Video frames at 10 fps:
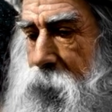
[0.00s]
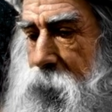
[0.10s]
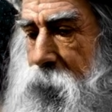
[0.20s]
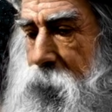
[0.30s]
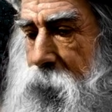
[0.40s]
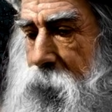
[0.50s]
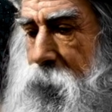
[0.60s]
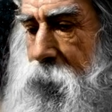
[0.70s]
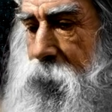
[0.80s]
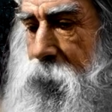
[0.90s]

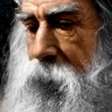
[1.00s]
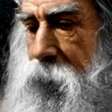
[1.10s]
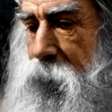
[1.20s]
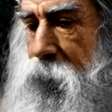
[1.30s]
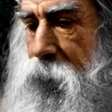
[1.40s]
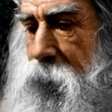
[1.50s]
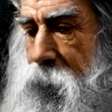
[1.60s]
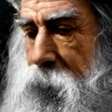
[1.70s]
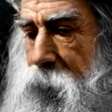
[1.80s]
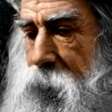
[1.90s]
(no one is talking)